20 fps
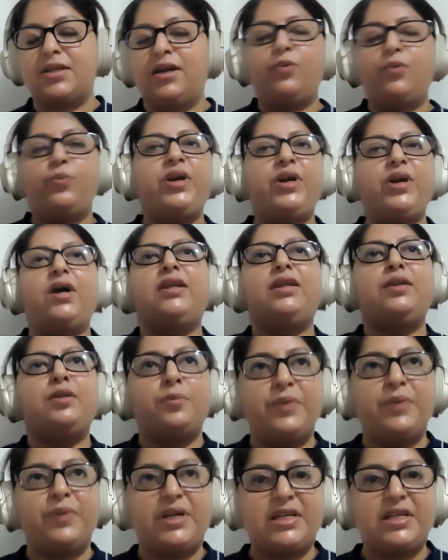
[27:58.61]
we are in the
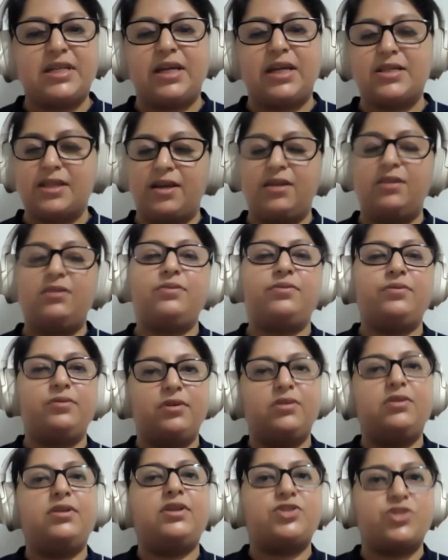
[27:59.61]
meetings, and
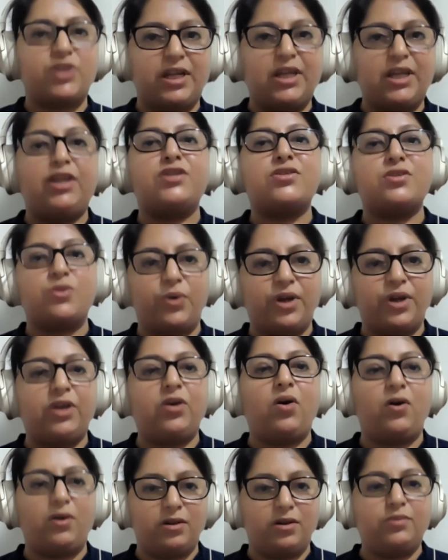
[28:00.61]
the training is going
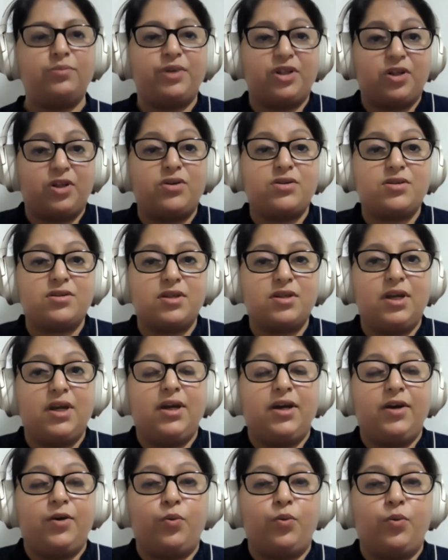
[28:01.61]
on because
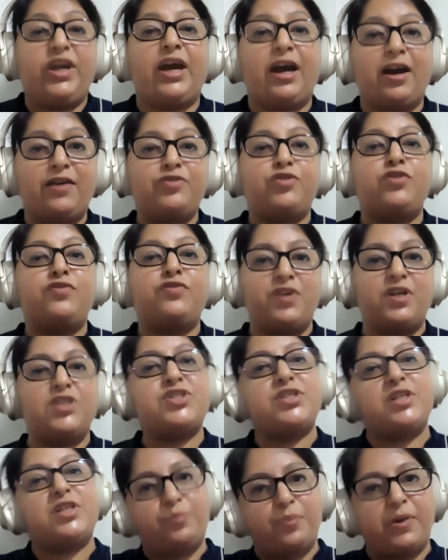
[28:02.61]
we have to
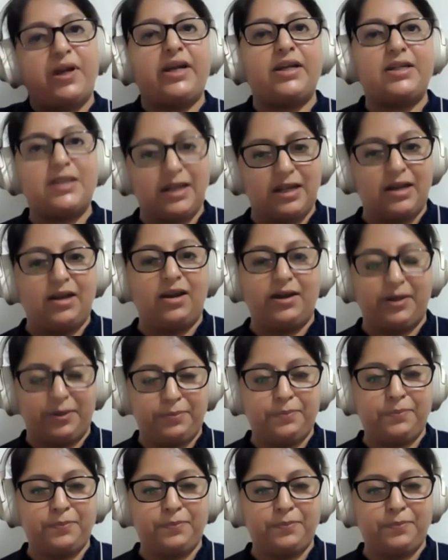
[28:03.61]
finish it by a deadline.